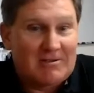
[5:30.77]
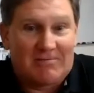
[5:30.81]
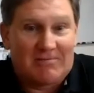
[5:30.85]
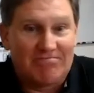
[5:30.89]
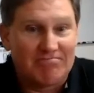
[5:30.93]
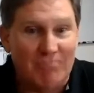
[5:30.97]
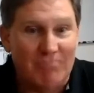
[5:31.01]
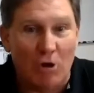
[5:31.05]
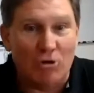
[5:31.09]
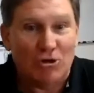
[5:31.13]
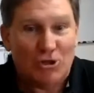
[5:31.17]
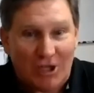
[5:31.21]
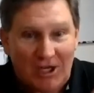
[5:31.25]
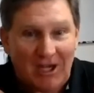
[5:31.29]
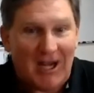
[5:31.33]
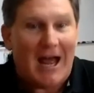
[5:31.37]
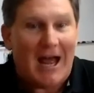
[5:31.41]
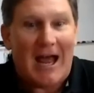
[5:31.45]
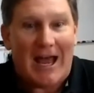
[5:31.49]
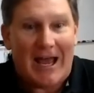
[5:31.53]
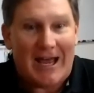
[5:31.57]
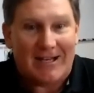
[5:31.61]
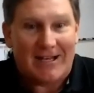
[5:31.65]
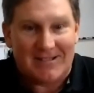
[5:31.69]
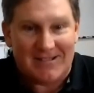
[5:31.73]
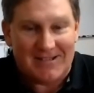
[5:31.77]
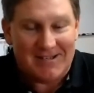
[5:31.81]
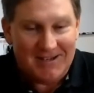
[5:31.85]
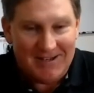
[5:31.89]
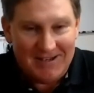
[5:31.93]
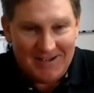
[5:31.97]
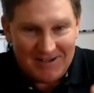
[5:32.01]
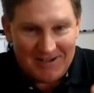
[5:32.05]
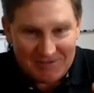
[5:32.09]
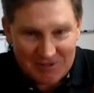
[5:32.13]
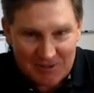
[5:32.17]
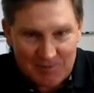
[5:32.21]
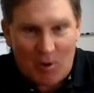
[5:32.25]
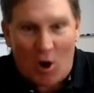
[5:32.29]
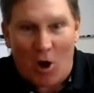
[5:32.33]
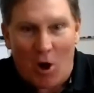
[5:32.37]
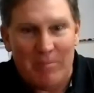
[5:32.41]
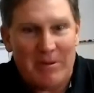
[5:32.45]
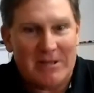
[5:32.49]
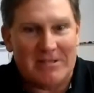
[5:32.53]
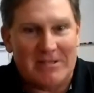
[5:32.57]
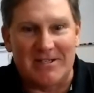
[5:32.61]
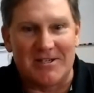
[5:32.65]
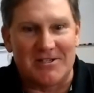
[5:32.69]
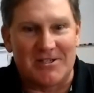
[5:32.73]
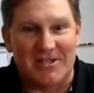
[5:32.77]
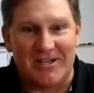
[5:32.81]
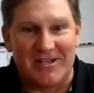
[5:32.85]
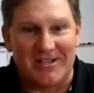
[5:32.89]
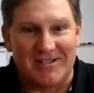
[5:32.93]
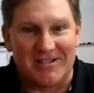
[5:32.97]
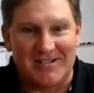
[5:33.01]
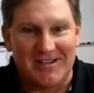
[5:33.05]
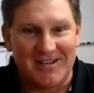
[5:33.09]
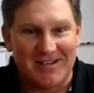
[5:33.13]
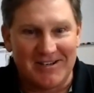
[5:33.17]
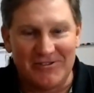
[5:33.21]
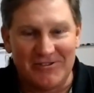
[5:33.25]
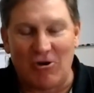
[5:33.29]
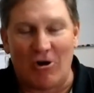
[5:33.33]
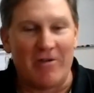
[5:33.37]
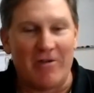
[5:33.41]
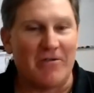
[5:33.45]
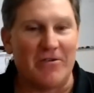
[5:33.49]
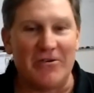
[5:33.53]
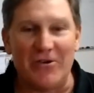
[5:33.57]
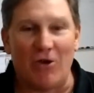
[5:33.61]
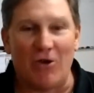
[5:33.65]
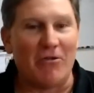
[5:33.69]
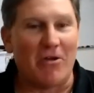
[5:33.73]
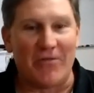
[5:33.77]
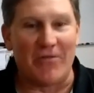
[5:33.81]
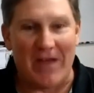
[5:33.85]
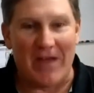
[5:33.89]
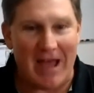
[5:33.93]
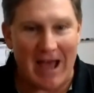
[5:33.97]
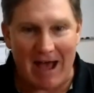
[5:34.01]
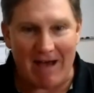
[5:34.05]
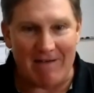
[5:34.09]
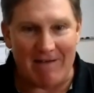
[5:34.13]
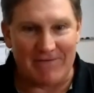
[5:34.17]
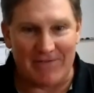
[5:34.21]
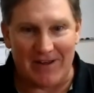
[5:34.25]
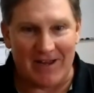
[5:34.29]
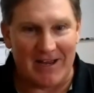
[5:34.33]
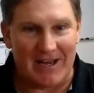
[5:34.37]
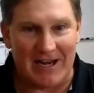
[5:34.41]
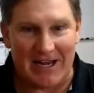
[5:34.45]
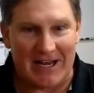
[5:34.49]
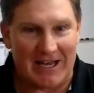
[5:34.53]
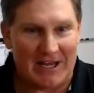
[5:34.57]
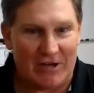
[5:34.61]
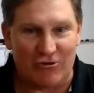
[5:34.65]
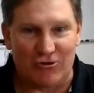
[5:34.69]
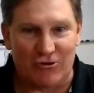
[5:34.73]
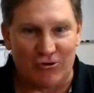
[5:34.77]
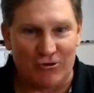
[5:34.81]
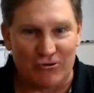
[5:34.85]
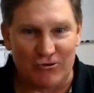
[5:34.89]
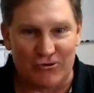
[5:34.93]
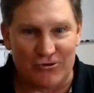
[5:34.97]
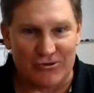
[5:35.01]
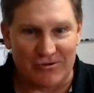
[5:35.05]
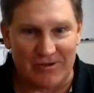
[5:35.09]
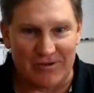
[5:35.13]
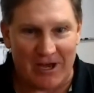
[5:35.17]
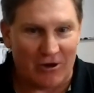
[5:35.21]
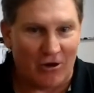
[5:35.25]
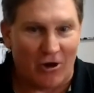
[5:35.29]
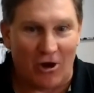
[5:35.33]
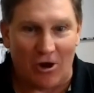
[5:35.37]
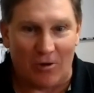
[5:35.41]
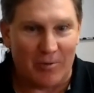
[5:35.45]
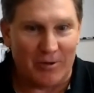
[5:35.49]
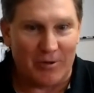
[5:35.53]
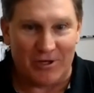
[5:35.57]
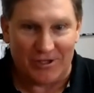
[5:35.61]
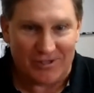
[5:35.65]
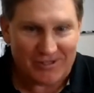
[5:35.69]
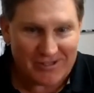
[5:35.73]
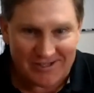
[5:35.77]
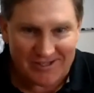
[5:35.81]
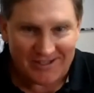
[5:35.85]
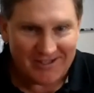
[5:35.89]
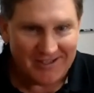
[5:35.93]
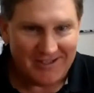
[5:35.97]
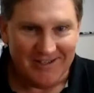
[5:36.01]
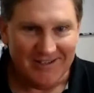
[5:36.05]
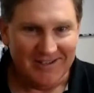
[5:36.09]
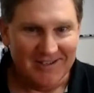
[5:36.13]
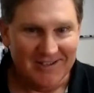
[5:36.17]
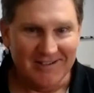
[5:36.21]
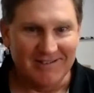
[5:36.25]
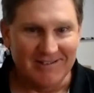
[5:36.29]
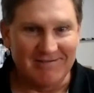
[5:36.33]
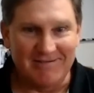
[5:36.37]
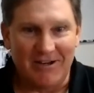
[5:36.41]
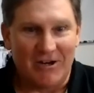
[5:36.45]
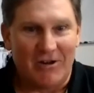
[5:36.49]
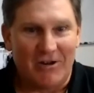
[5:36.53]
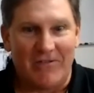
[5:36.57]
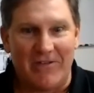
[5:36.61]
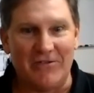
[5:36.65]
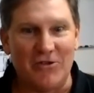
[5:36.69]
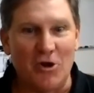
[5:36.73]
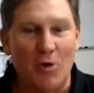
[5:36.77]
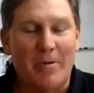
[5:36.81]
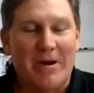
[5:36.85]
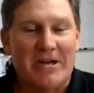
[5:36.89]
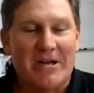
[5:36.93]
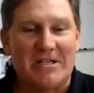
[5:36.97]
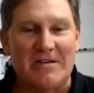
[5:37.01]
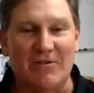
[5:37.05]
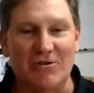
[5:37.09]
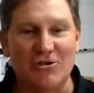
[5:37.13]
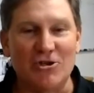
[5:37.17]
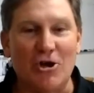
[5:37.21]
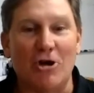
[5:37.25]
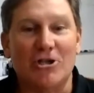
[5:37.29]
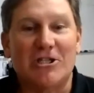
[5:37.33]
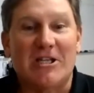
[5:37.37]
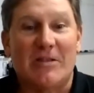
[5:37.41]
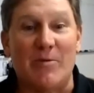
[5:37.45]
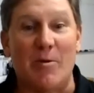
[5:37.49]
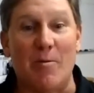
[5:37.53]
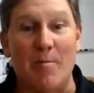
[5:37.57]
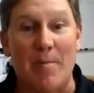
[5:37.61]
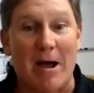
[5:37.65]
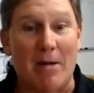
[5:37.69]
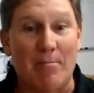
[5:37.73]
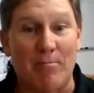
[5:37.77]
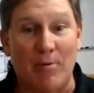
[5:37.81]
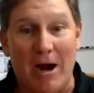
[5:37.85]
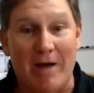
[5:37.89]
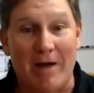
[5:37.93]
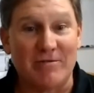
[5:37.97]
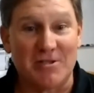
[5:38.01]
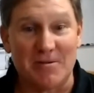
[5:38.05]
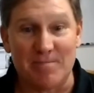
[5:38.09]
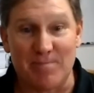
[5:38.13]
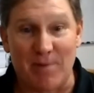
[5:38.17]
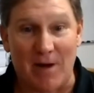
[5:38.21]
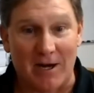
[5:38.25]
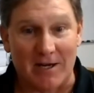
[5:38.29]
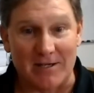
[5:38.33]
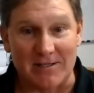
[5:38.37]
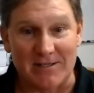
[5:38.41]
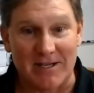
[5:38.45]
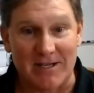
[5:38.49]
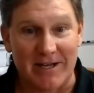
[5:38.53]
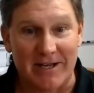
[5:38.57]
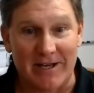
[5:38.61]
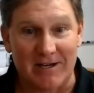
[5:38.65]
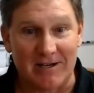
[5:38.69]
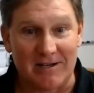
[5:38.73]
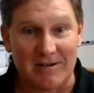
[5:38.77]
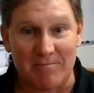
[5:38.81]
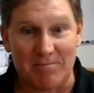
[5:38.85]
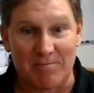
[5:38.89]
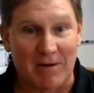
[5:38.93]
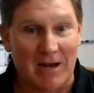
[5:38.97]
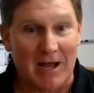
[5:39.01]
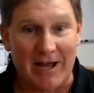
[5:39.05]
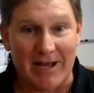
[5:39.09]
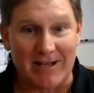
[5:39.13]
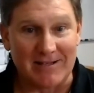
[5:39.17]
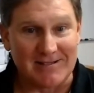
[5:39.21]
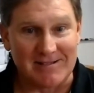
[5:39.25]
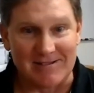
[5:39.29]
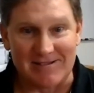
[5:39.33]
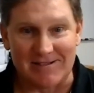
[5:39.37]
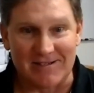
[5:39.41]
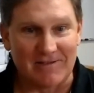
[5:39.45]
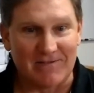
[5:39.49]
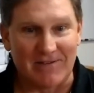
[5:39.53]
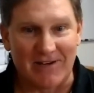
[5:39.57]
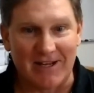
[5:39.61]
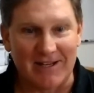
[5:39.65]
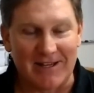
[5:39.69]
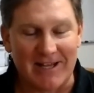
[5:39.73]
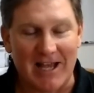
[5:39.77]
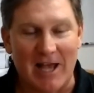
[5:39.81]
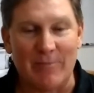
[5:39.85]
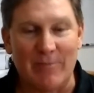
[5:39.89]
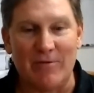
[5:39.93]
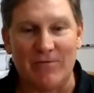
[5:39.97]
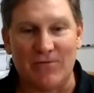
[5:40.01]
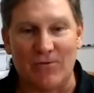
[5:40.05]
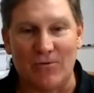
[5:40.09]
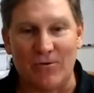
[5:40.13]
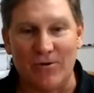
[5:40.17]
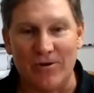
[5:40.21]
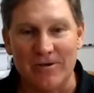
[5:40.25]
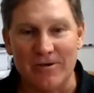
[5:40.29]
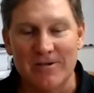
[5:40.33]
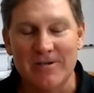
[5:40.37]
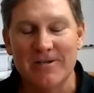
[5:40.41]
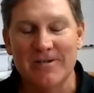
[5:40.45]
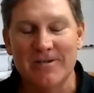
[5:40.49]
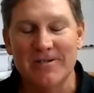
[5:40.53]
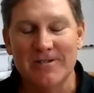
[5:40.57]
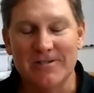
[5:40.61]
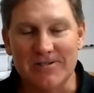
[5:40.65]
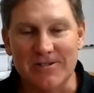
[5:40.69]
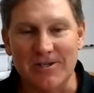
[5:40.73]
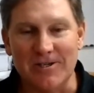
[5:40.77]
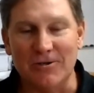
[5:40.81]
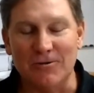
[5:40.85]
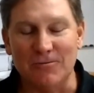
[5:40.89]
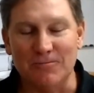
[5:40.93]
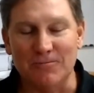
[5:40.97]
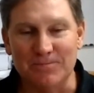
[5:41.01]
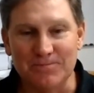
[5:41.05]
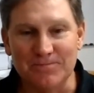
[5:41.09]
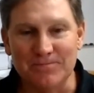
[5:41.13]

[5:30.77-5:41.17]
most clients, small businesses, don't even know that they have any issues at all because, you know, nobody's ever talked to them about privacy policy and compliance and stuff like that before. So